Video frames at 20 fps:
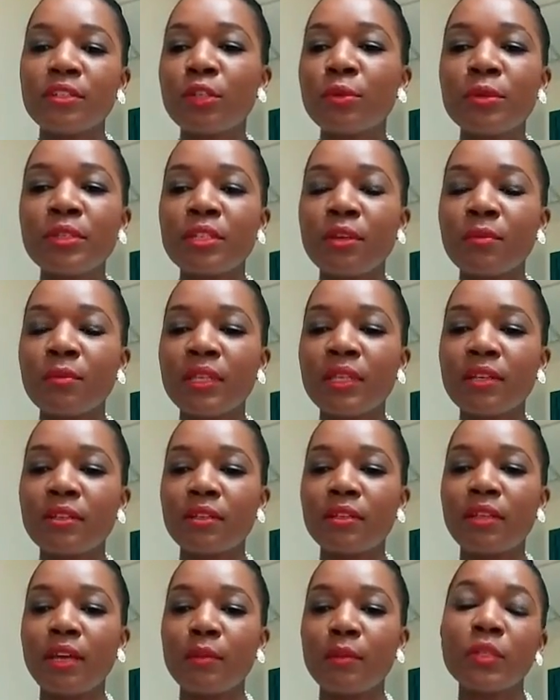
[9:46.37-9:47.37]
do something
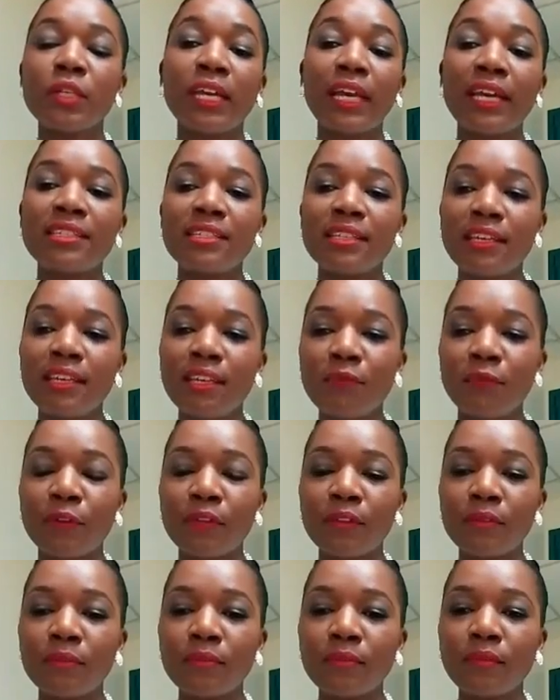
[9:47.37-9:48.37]
to them to get
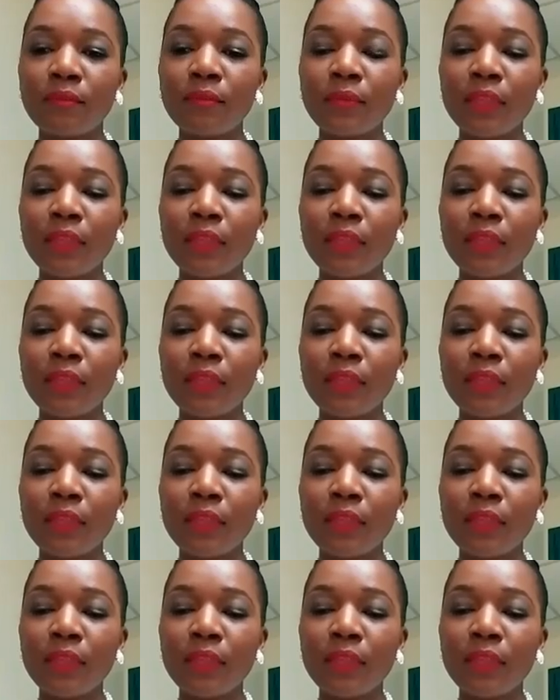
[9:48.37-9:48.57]
even.